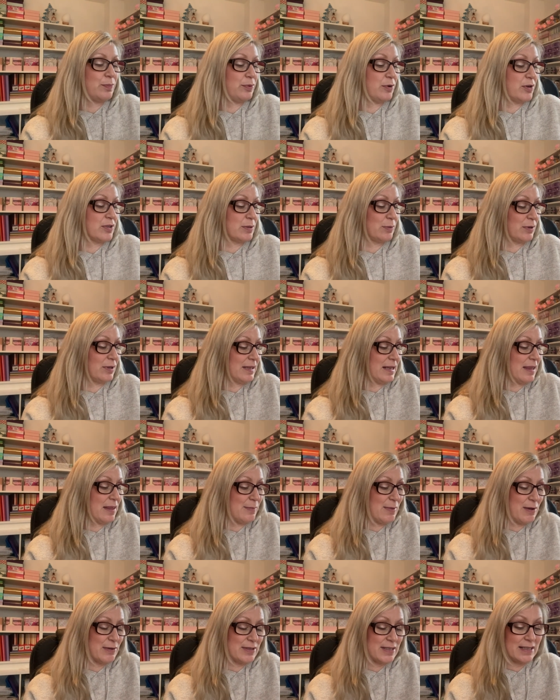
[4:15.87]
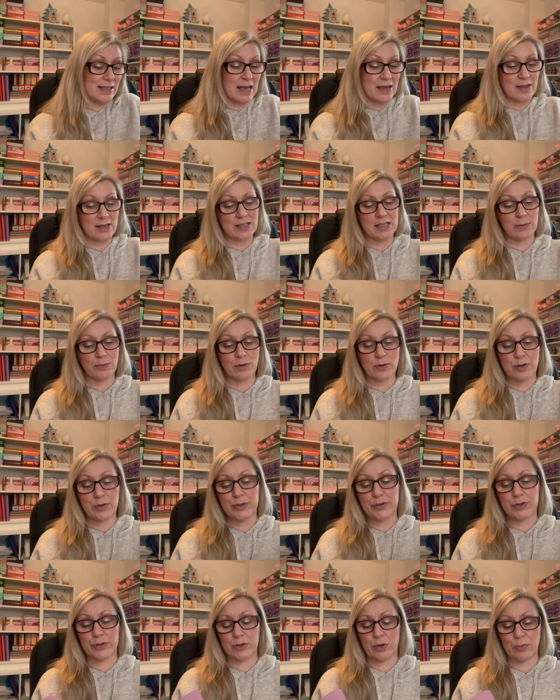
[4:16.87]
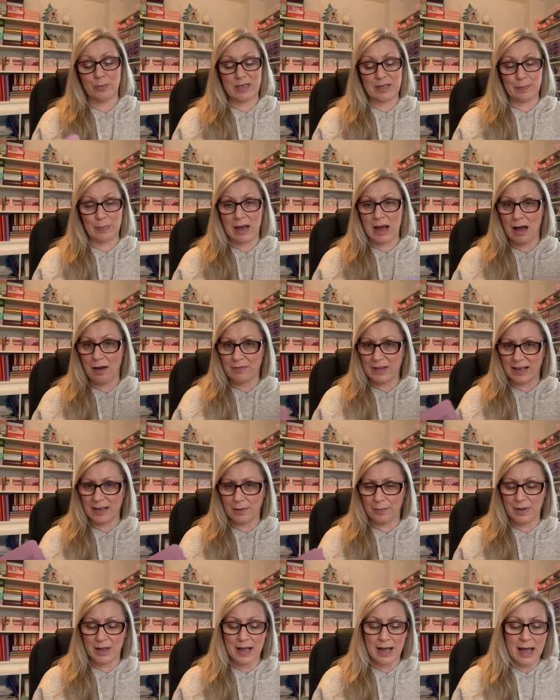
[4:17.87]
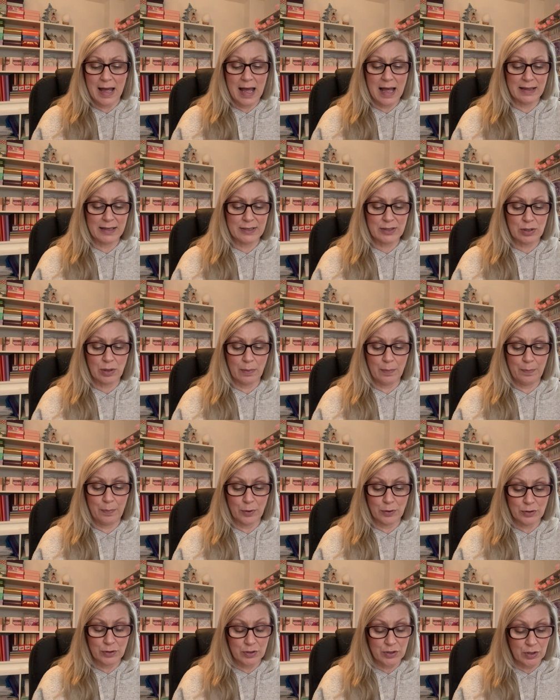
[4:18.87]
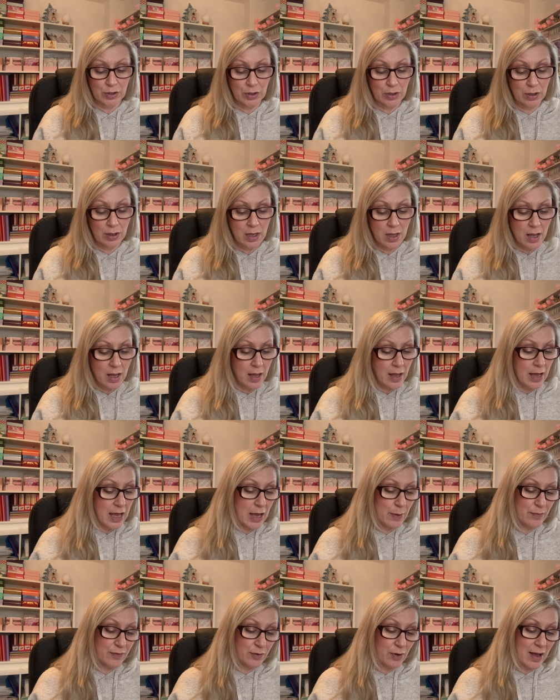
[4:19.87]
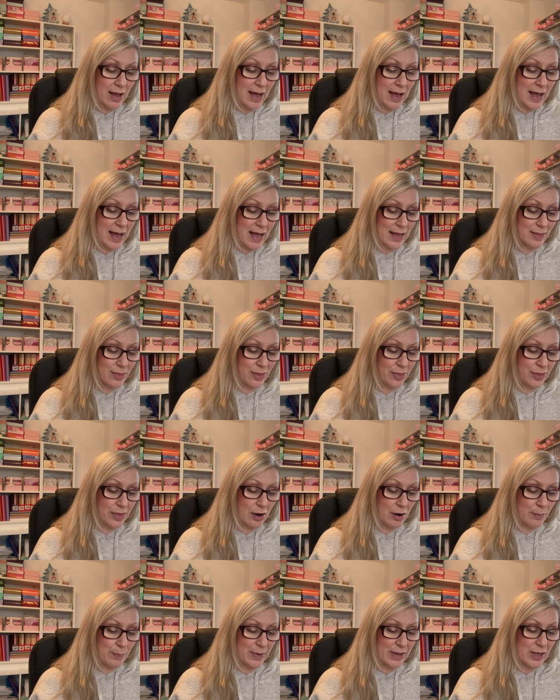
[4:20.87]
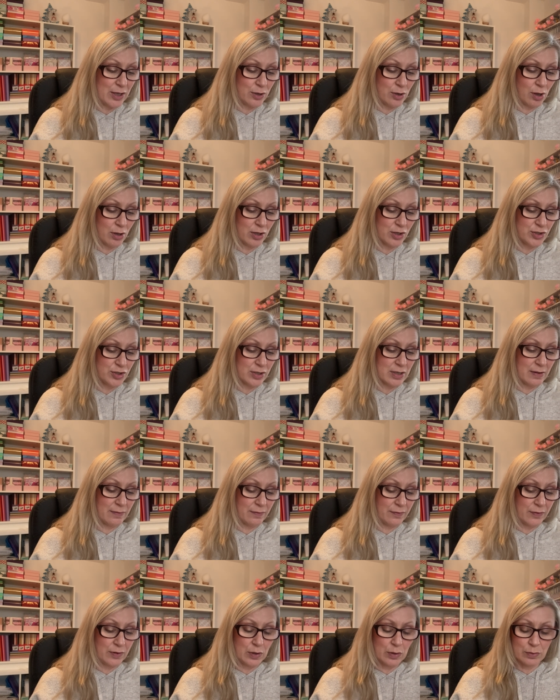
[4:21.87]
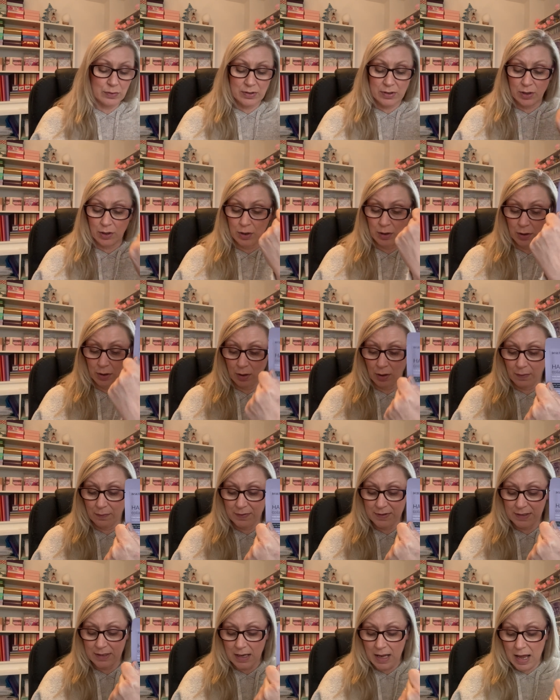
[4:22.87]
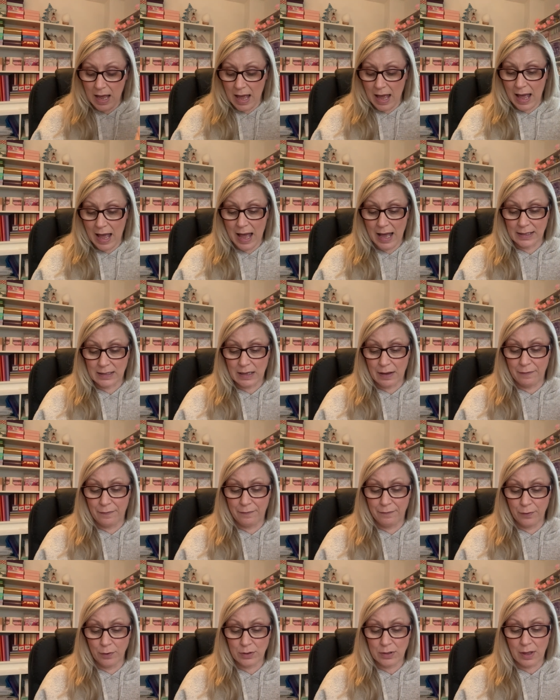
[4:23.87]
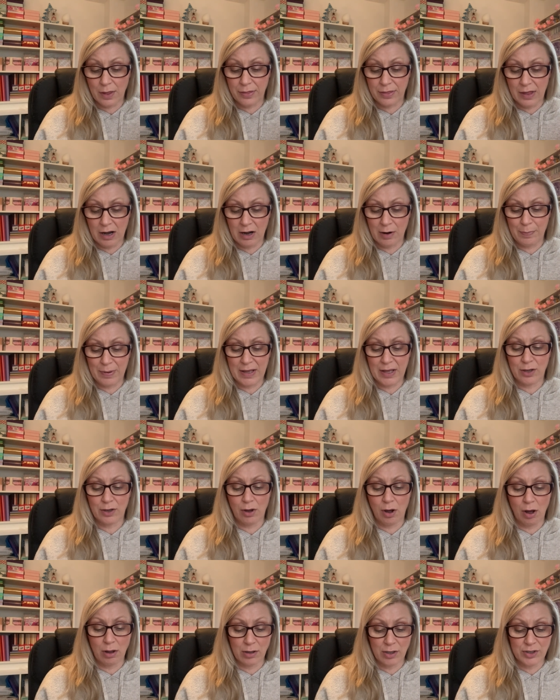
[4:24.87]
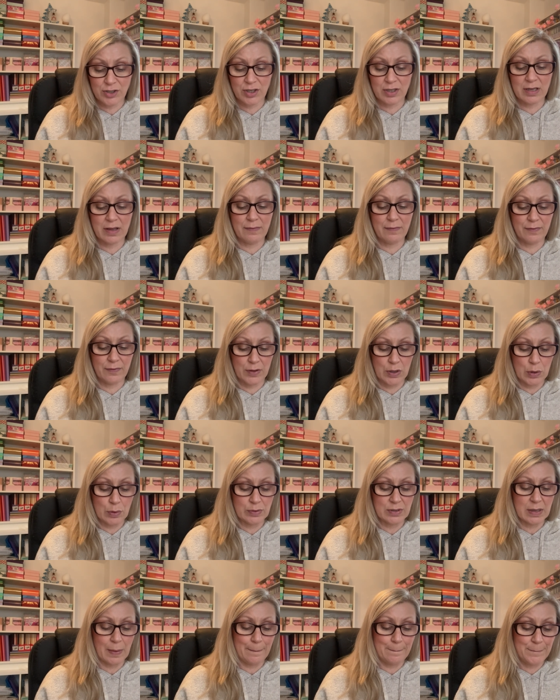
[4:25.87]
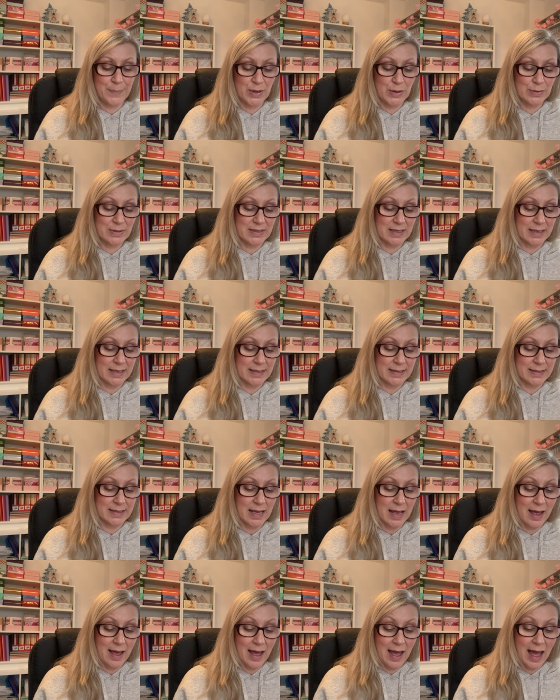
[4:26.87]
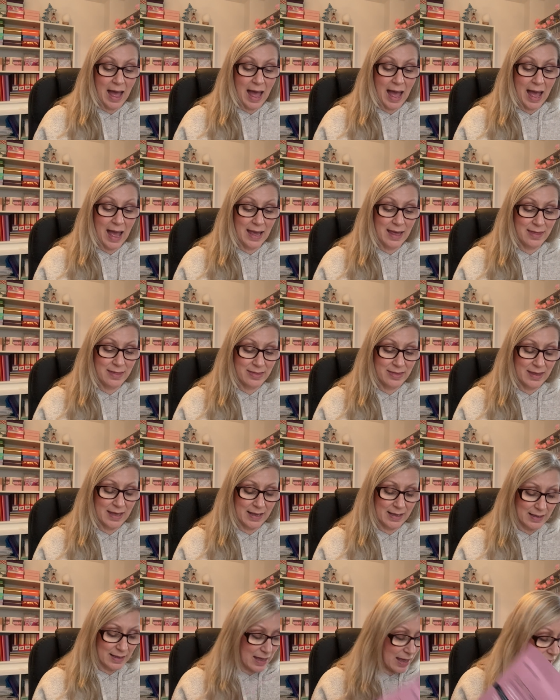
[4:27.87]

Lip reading: Pro. So I'm going to get them out together because I'm going to assume it's part of like a little bundle. And we've got a hand therapy collagen infused gloves and a foot therapy collagen infused booties. I think